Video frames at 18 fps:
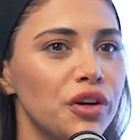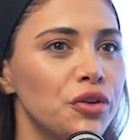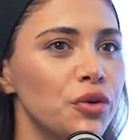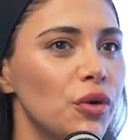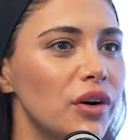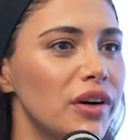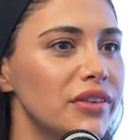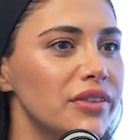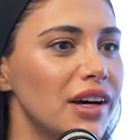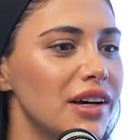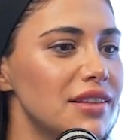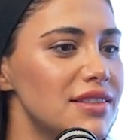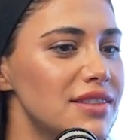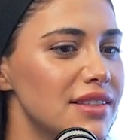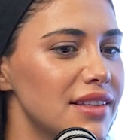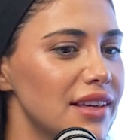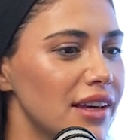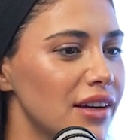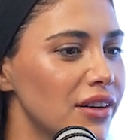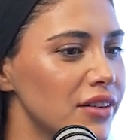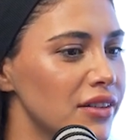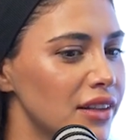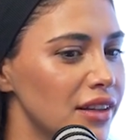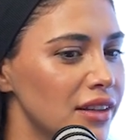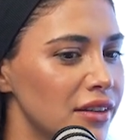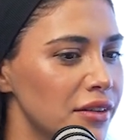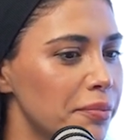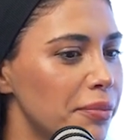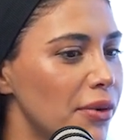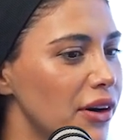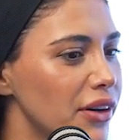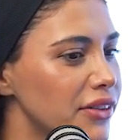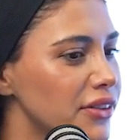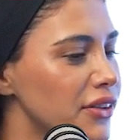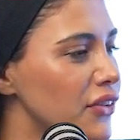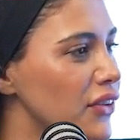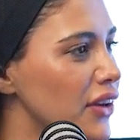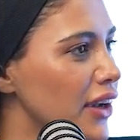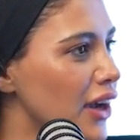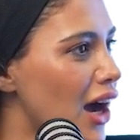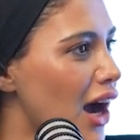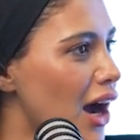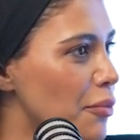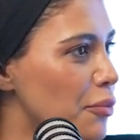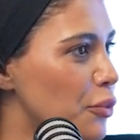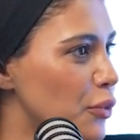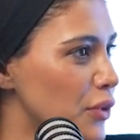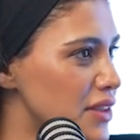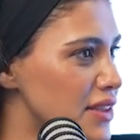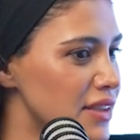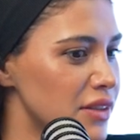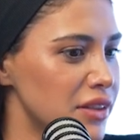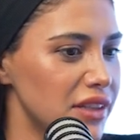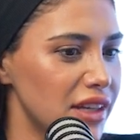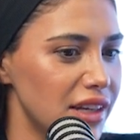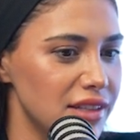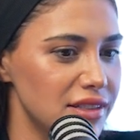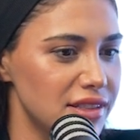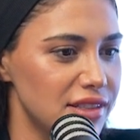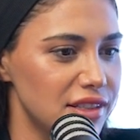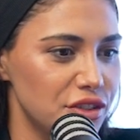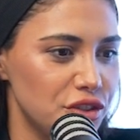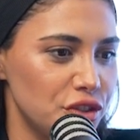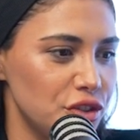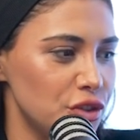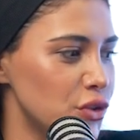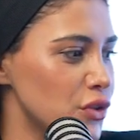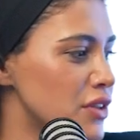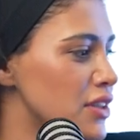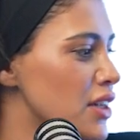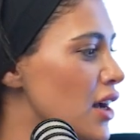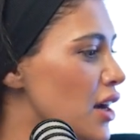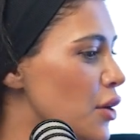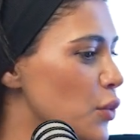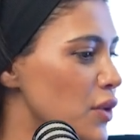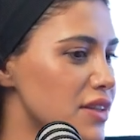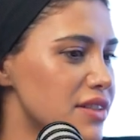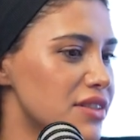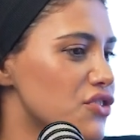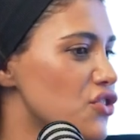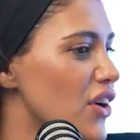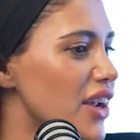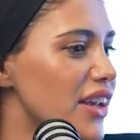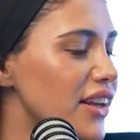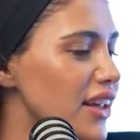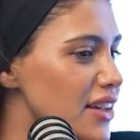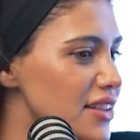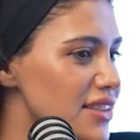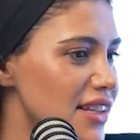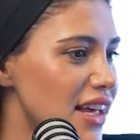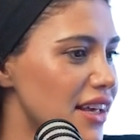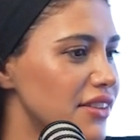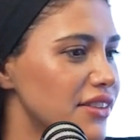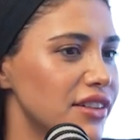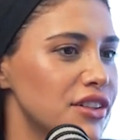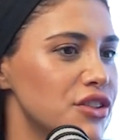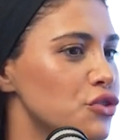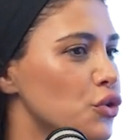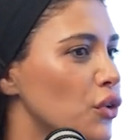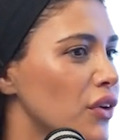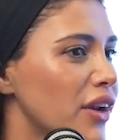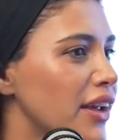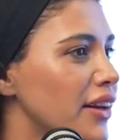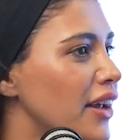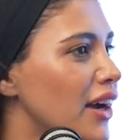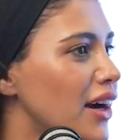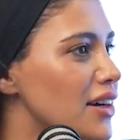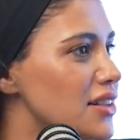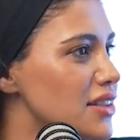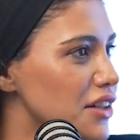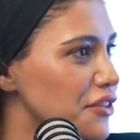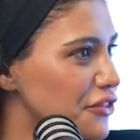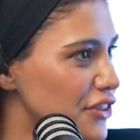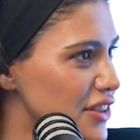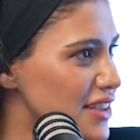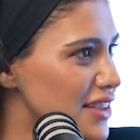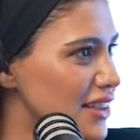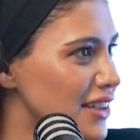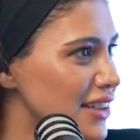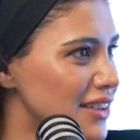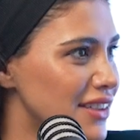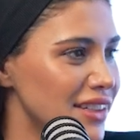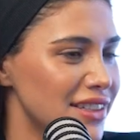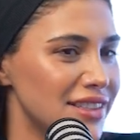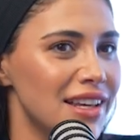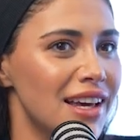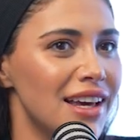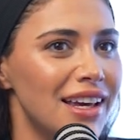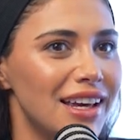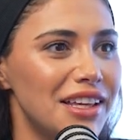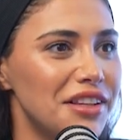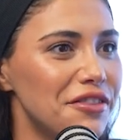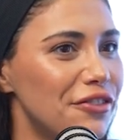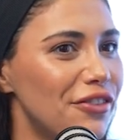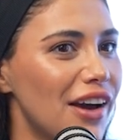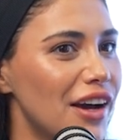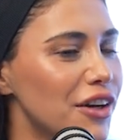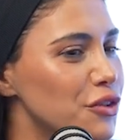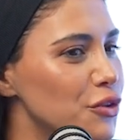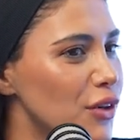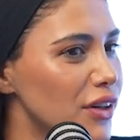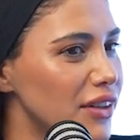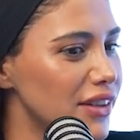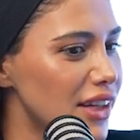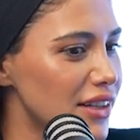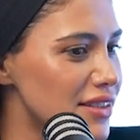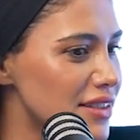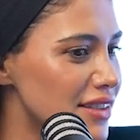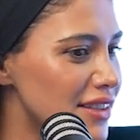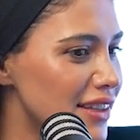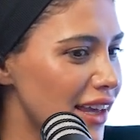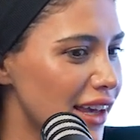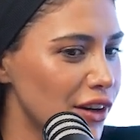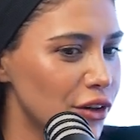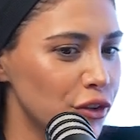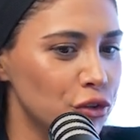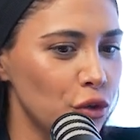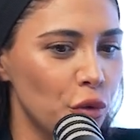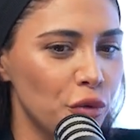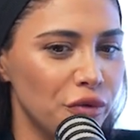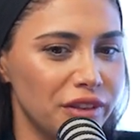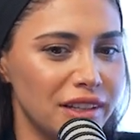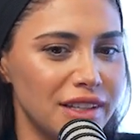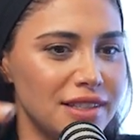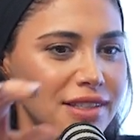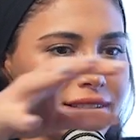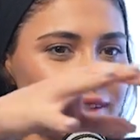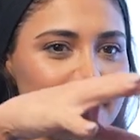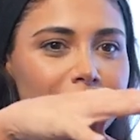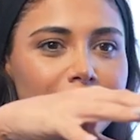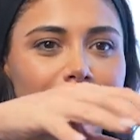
you are not scared in partnering up with institutes, with training centers or any other facilities. In fact, you are not scared of this,